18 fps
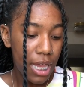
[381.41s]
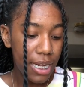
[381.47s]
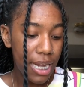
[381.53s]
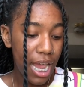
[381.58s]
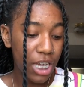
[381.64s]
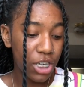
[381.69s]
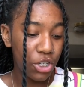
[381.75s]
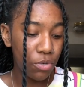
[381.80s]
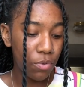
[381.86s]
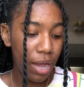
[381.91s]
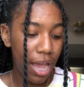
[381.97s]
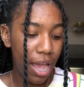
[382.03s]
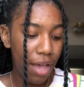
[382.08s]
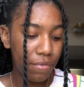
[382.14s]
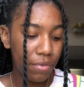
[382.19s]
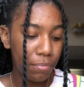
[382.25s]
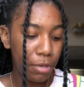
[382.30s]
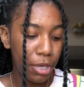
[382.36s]
Next shoe I
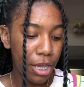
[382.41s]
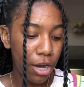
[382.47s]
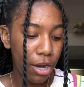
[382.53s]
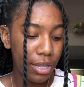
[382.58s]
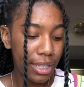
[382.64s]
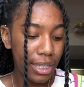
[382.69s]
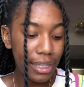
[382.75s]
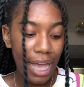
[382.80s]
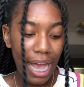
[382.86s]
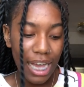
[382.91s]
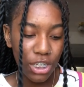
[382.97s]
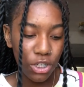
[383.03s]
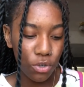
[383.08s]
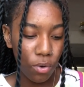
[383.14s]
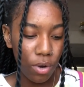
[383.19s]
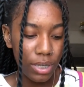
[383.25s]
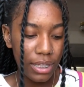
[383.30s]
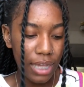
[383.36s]
have up here and the
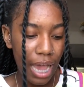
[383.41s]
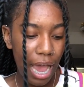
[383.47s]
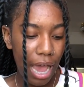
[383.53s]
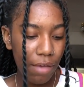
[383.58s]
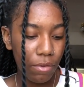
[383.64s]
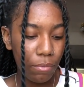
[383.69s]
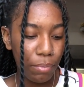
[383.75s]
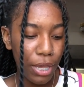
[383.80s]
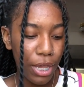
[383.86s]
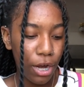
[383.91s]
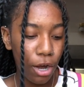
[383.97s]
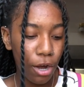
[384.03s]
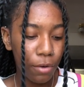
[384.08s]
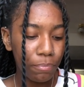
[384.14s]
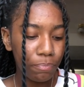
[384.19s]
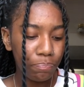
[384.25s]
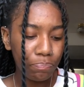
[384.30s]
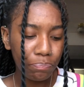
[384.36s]
last Jordans I have up
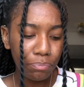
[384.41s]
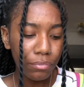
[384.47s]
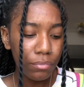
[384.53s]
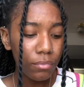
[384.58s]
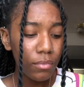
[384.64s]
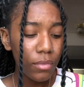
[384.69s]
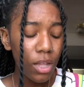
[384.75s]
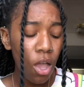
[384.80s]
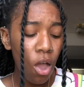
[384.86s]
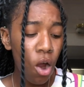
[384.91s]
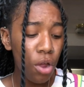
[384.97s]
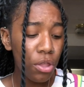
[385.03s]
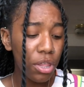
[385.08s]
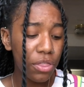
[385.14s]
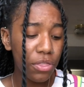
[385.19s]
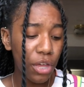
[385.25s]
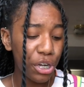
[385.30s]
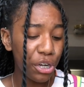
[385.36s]
here are
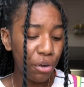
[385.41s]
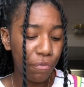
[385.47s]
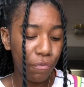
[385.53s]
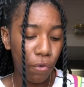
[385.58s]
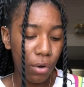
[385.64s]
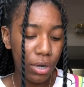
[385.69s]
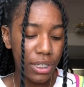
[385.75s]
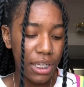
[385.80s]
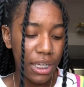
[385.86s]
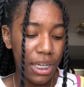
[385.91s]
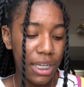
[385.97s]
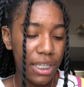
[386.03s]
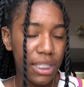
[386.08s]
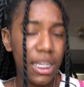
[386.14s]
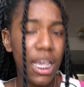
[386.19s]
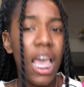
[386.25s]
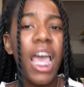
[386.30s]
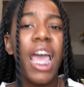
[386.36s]
the Thunder
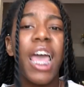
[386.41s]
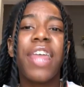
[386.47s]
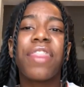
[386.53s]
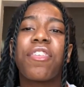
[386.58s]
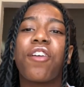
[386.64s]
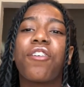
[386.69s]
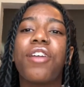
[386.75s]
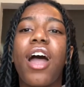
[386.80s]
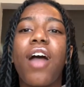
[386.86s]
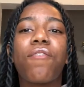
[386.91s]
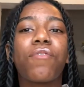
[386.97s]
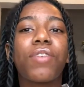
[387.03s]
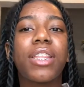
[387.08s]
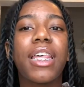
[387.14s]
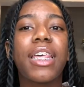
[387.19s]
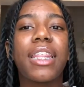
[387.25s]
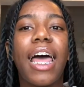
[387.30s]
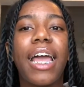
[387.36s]
14s. They're not
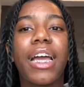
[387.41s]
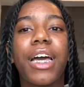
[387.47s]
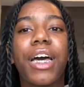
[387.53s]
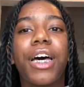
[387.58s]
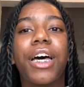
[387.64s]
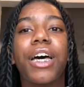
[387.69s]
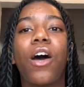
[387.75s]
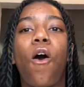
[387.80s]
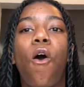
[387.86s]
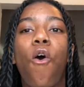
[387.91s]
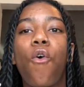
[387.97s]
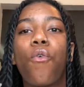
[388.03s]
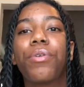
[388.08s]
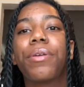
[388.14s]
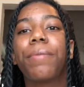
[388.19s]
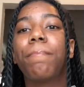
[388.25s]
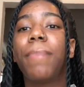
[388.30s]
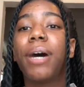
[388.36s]
really like a
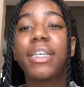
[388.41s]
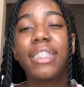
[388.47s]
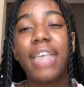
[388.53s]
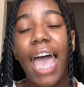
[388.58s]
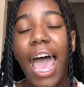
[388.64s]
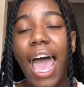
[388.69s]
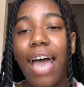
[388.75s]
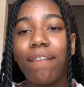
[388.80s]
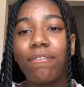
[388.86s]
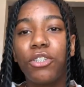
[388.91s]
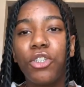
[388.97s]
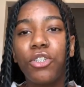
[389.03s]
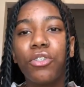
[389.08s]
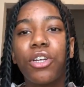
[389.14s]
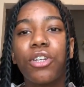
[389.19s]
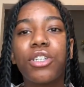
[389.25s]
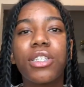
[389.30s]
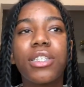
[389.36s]
must-have shoe.
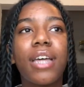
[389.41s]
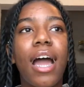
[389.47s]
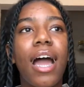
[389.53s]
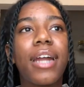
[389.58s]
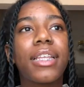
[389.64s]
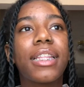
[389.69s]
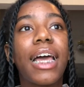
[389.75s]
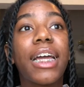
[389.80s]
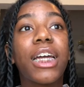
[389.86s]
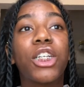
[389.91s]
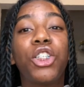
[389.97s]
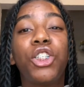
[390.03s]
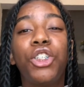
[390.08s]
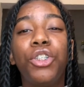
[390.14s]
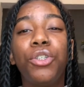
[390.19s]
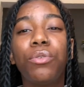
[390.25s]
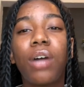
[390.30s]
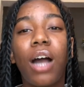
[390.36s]
They're just kind of like a
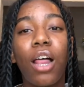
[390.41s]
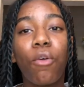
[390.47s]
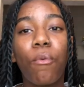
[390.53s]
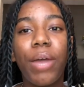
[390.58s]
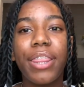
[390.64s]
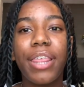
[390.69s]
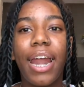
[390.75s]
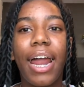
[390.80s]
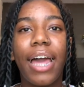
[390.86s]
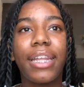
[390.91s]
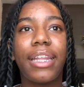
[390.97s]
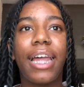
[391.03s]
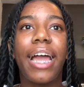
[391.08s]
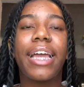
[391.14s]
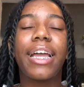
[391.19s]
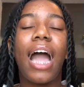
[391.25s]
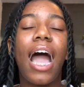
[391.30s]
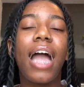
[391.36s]
shoe colorway that I
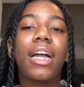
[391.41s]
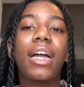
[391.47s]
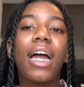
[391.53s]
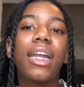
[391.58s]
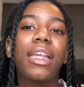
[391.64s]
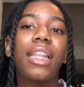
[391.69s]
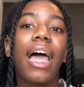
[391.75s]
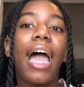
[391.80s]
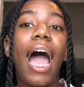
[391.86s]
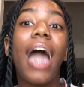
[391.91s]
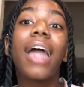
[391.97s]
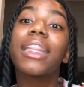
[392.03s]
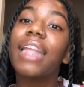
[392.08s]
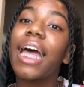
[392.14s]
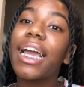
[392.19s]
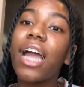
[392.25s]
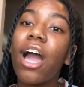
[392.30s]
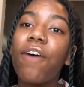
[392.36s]
like. I
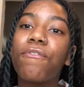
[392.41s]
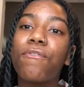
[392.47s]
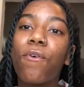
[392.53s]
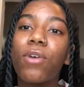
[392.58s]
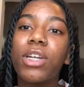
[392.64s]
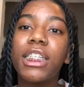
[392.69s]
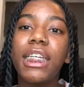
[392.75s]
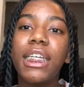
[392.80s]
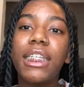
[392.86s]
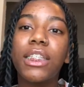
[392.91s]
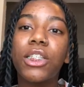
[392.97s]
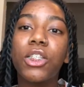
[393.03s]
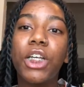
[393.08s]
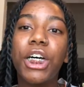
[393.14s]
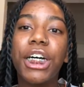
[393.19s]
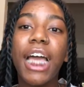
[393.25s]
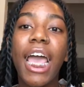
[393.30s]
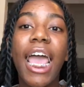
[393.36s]
like how 14s
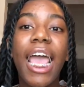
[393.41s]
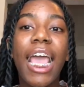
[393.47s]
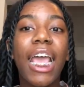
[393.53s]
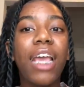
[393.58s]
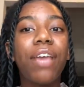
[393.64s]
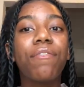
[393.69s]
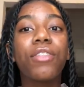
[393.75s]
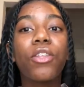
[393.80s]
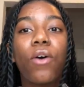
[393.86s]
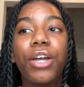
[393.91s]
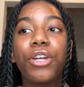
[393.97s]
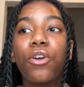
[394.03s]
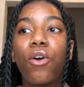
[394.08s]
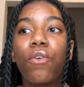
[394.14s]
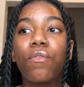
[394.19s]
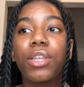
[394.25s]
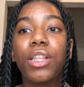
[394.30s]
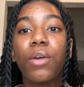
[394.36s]
look, even though I
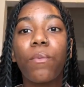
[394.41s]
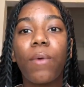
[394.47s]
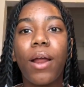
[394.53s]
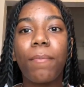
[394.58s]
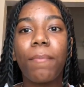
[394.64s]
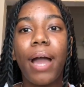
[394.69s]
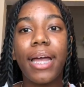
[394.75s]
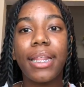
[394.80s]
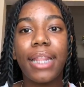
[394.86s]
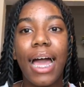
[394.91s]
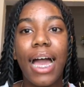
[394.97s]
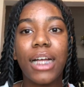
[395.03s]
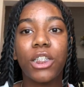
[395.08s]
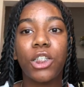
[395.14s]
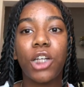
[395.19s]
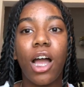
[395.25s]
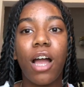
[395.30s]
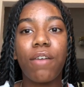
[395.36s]
don't really wear my
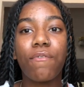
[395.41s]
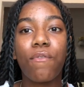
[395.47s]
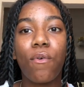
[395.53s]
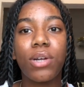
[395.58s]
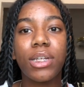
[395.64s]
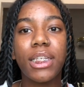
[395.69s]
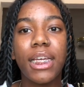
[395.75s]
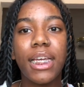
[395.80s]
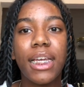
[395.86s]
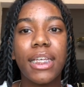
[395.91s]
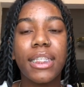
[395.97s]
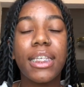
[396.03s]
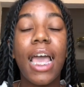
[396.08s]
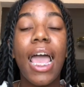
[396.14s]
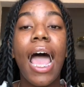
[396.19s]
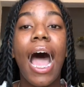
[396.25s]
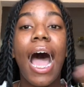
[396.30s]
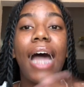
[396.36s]
Last Shock 14s.
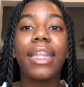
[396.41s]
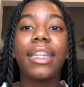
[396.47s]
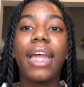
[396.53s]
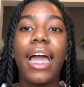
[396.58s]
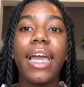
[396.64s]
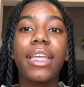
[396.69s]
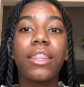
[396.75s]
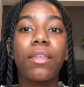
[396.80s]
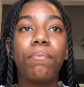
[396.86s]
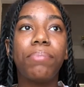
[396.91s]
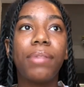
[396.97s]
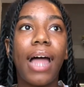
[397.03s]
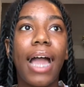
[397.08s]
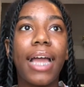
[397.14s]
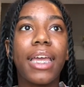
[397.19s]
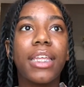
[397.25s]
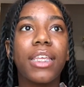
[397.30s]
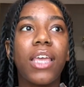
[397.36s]
I like the
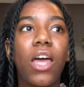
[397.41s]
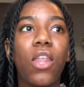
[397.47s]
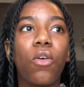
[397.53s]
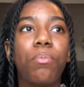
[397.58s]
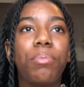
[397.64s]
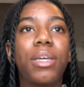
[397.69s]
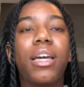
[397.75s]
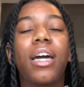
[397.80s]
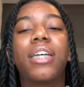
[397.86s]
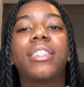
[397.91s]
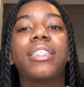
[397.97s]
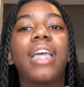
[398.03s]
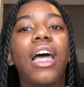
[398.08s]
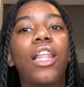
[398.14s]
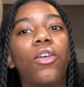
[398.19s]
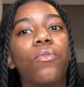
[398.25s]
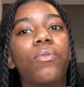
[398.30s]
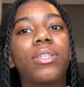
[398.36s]
black and yellow because
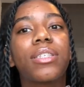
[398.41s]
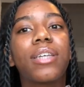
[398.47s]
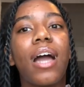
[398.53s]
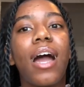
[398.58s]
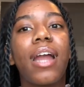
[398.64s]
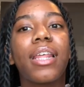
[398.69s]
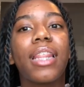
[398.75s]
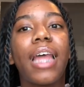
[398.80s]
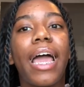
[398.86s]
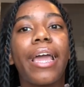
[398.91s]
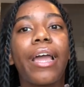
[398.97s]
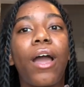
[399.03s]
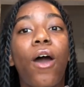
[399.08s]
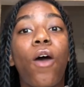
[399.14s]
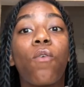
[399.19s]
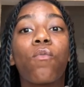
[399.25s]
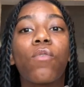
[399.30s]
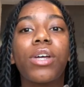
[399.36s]
yellow is kind of like
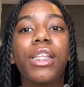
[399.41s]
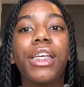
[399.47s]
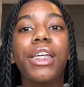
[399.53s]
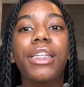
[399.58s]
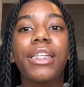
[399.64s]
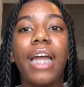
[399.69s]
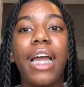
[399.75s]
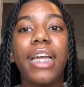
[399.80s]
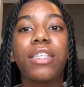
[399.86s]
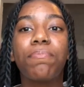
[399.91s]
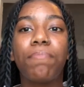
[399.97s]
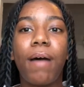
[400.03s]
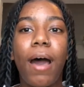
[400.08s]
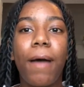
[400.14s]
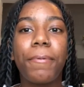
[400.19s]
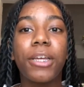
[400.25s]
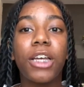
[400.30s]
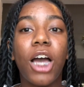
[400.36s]
a really nice
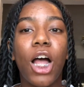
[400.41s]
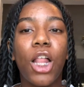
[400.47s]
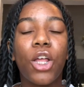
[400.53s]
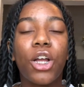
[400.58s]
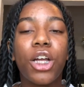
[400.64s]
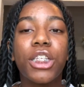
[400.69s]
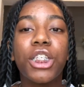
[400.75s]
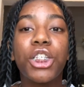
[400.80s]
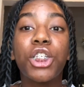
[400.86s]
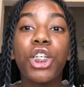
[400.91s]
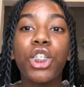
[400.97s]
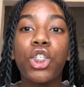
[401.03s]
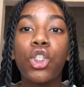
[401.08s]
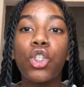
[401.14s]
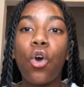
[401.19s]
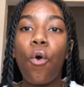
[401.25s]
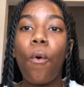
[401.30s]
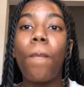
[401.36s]
popping color because it's
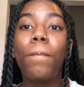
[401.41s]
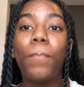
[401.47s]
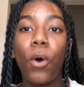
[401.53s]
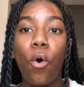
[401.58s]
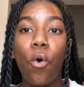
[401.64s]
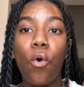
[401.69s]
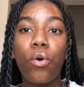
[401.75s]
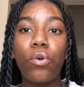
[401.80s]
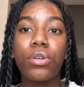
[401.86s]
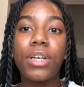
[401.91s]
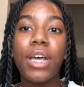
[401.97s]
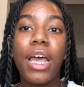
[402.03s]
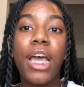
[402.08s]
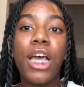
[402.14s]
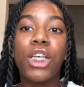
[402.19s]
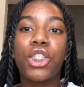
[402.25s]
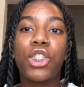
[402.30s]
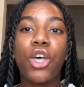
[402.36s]
just so bold.
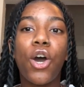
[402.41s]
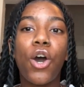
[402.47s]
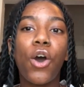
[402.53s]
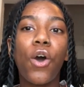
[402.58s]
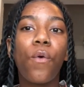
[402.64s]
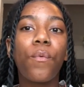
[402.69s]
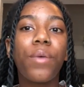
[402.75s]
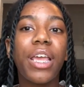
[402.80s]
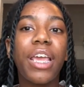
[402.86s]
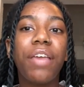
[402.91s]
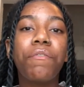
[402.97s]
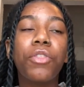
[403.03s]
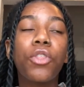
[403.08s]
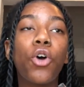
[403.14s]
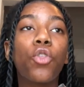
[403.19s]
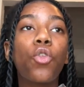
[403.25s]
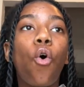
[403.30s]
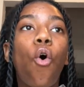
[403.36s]
So
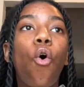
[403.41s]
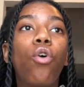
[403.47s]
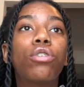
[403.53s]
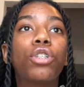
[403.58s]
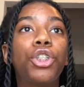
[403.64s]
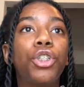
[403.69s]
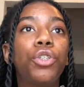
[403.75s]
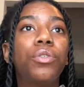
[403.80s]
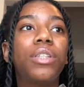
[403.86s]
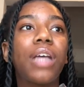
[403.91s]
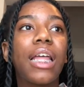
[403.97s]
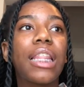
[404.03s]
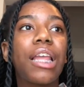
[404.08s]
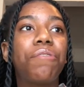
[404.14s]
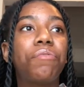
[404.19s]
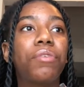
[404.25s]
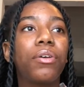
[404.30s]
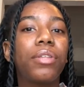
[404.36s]
even though the whole shoe's not
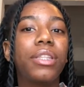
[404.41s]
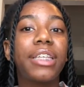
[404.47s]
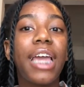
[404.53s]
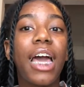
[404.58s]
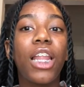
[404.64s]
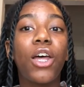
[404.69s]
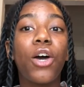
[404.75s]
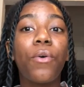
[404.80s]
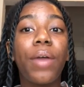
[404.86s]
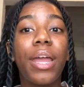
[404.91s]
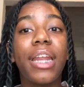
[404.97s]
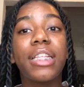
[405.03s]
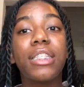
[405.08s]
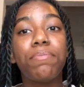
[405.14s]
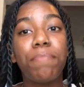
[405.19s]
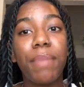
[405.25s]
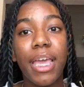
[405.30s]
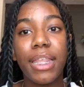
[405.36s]
yellow and
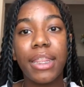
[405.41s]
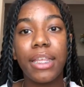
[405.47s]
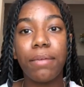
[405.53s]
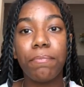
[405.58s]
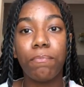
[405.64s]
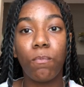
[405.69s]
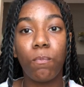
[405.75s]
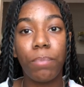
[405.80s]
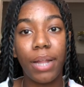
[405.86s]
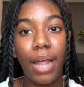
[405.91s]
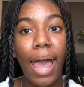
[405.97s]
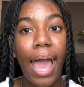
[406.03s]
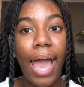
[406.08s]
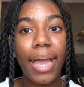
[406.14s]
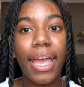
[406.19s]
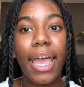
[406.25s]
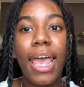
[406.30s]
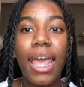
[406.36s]
it's mainly
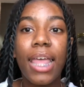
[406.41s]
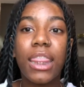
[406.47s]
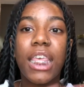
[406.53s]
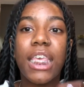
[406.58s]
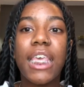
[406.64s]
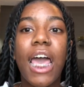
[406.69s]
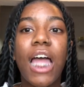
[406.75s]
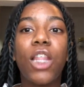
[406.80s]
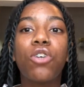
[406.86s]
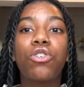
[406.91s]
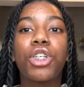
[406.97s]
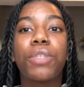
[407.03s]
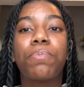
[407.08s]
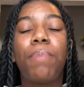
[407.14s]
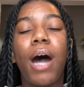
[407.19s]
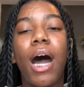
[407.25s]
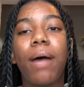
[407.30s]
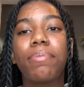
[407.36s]
black, the yellow
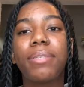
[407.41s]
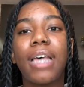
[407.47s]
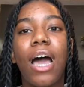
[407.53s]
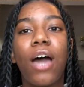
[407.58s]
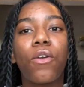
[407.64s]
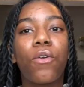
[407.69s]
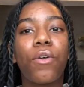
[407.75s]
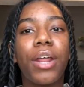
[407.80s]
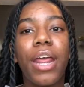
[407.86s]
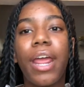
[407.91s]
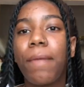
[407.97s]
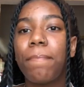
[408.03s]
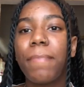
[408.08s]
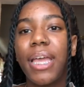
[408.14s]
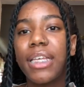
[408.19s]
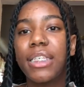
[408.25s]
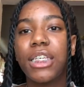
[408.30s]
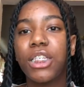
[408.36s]
just pops out on it
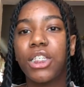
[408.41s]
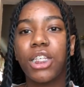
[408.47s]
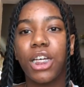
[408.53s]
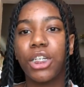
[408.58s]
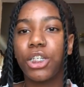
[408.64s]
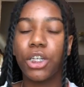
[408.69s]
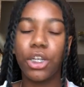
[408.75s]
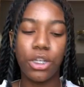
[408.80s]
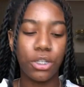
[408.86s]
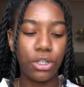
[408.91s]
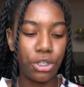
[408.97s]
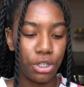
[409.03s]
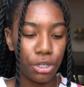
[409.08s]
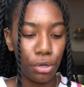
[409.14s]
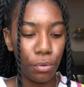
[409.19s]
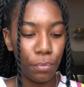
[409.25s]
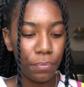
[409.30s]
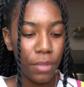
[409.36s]
and makes it such a good
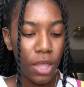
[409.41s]
shoe.